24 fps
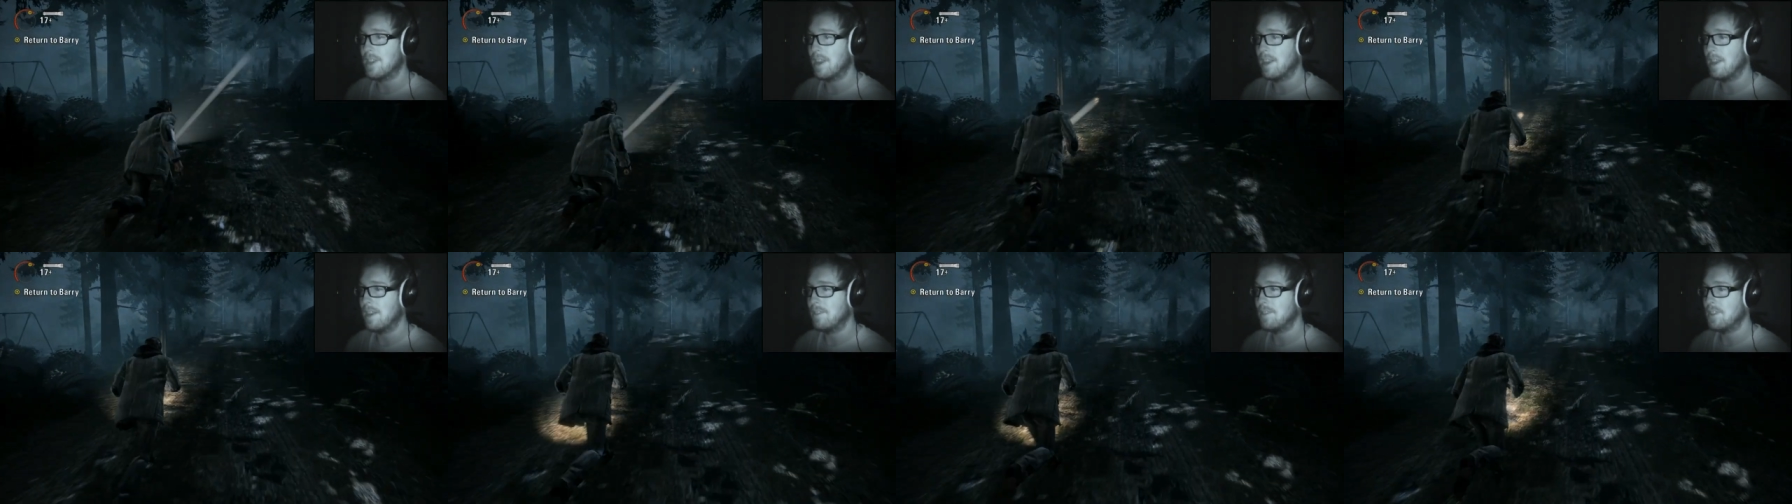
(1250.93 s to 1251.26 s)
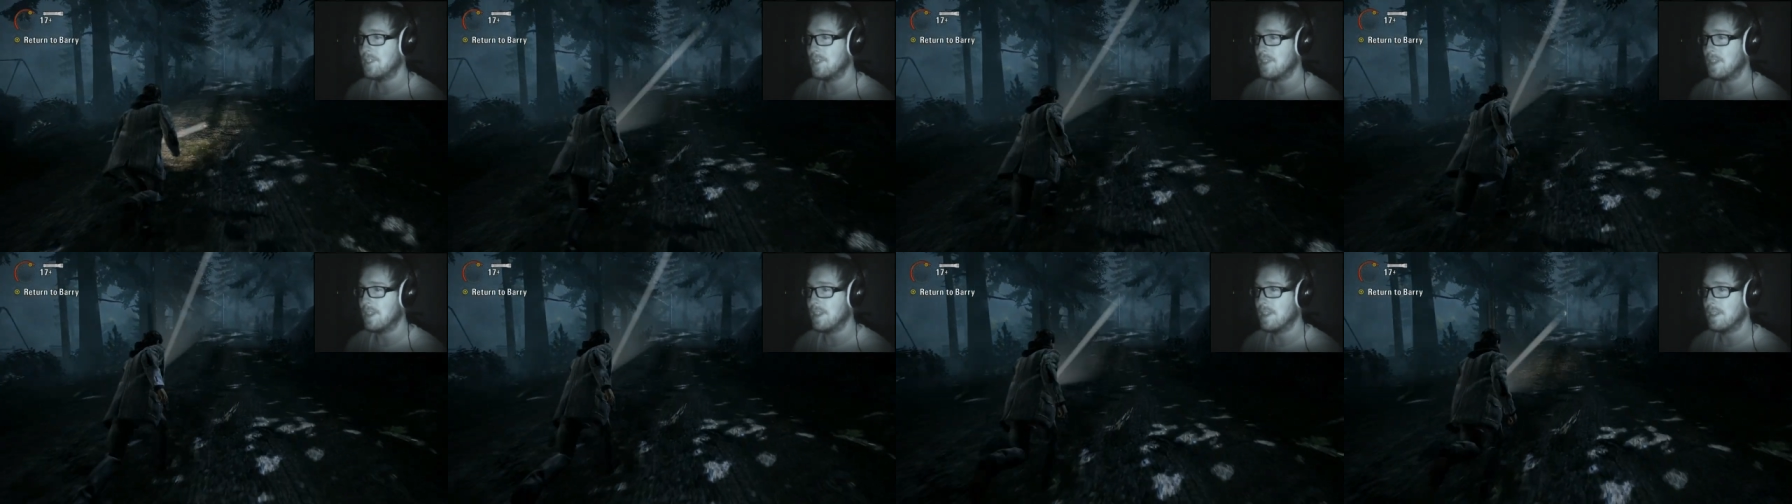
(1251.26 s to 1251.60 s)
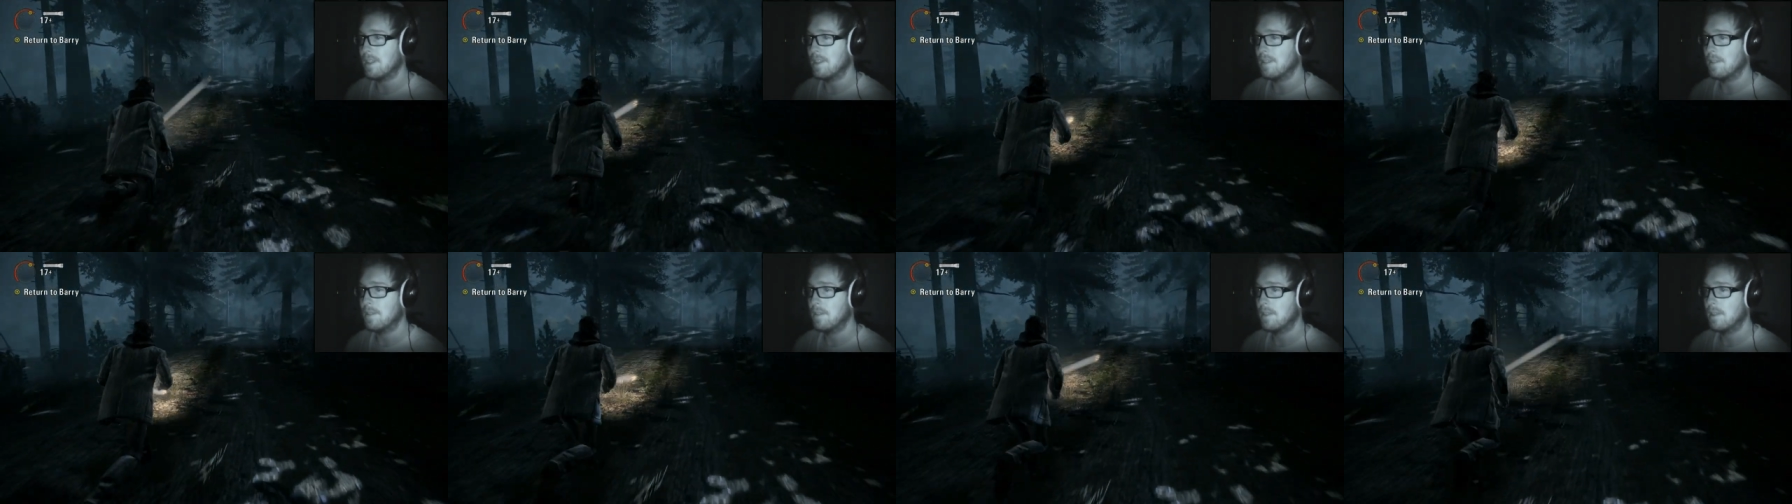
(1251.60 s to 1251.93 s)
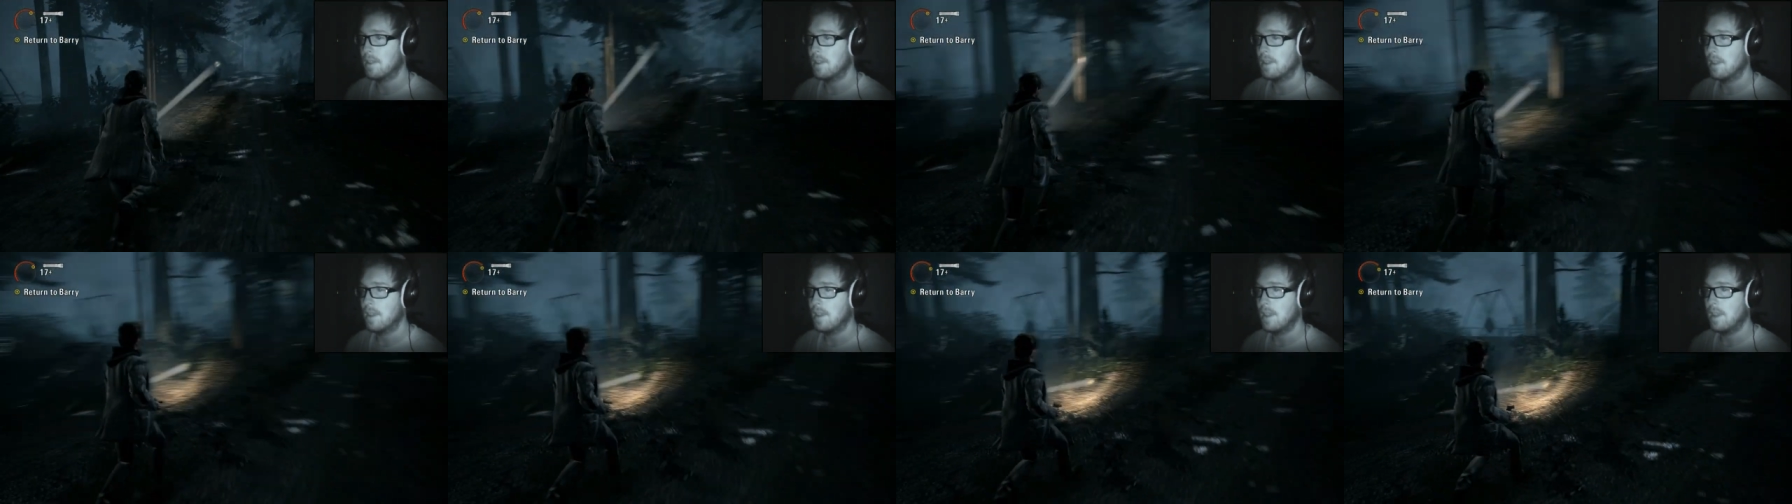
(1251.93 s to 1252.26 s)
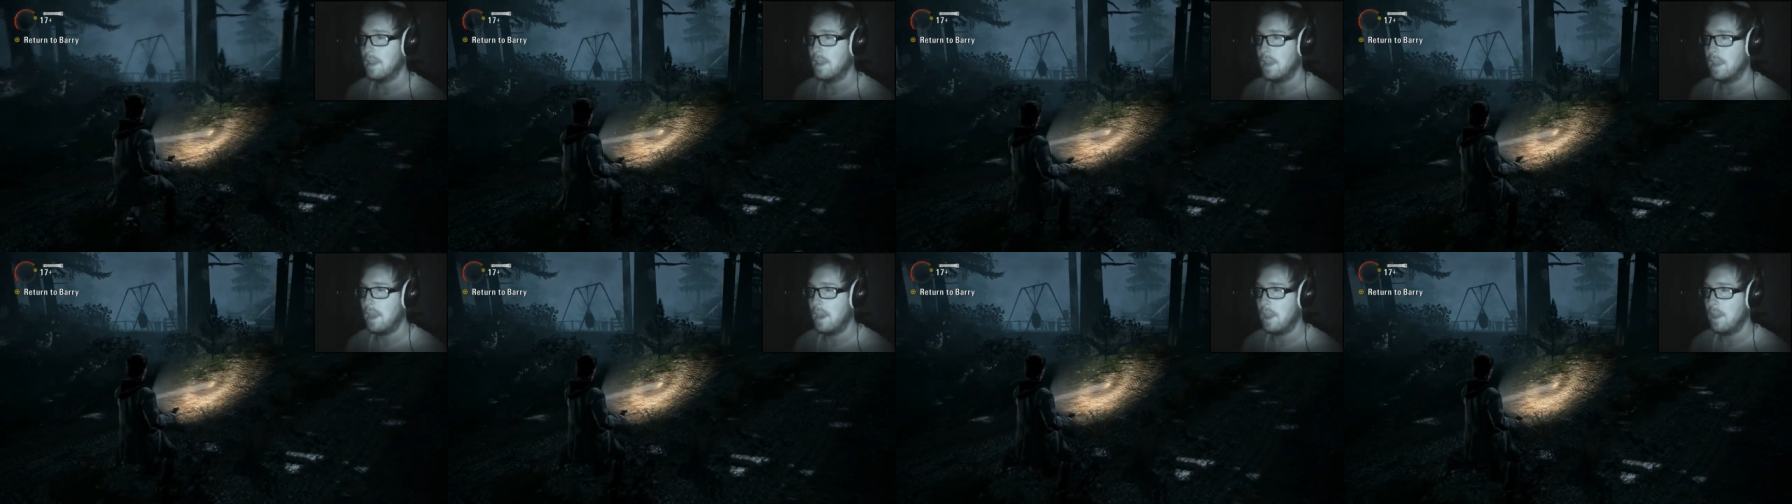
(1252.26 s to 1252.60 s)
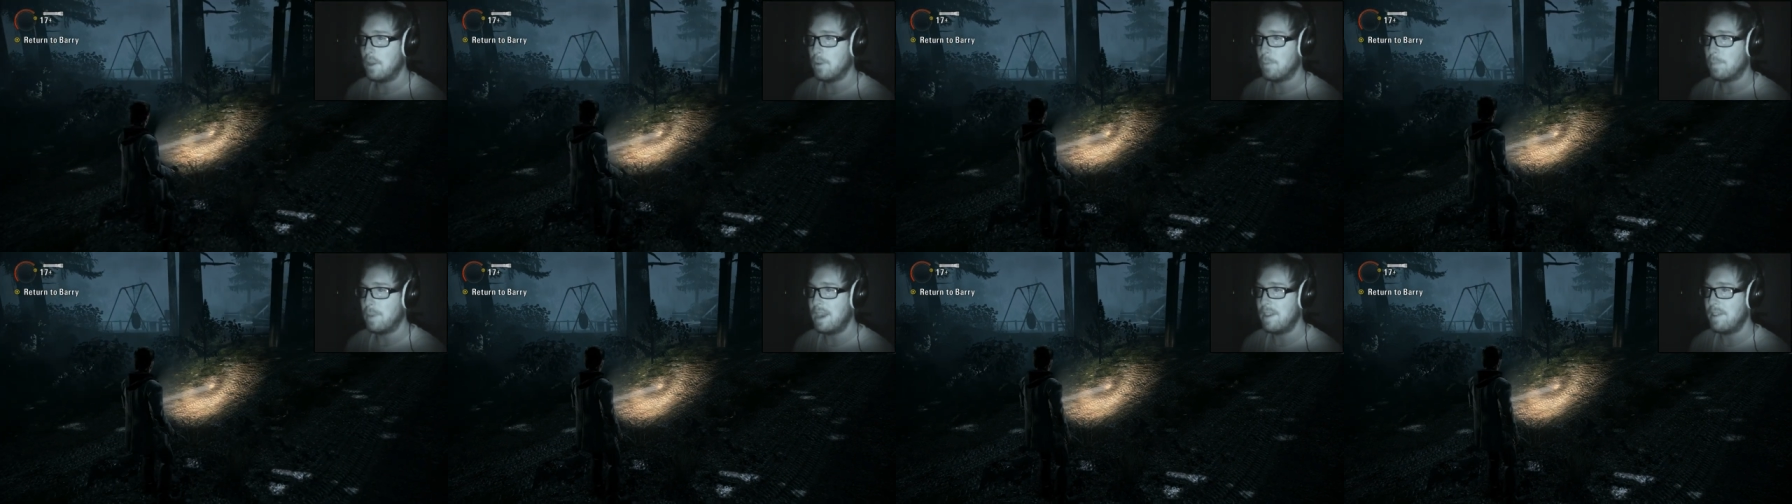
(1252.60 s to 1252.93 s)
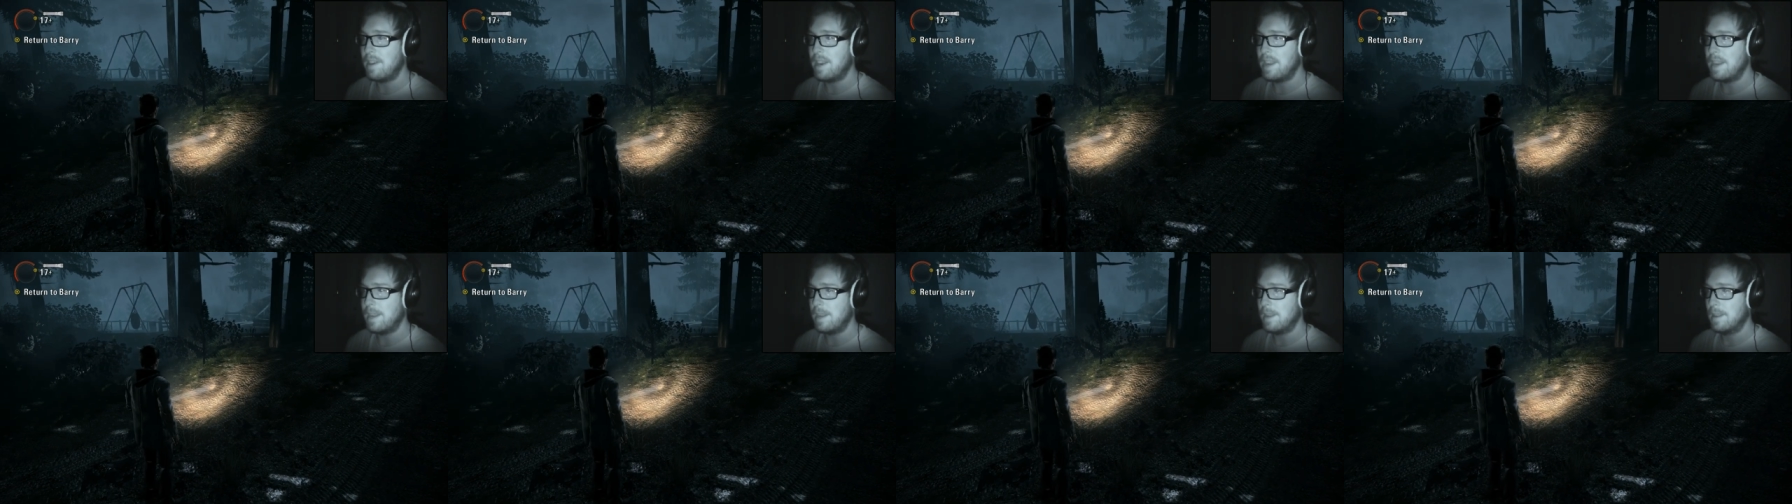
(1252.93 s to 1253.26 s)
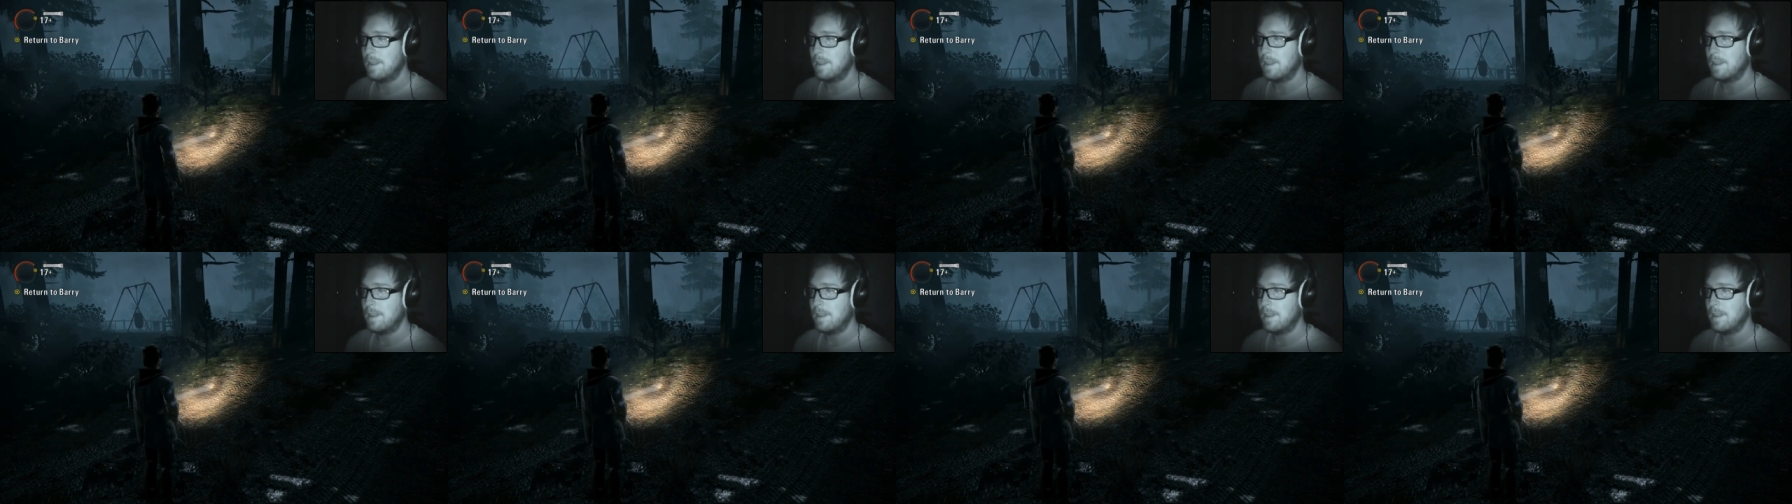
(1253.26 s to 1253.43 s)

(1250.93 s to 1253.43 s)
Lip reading: lifestyle. Hello, Barry?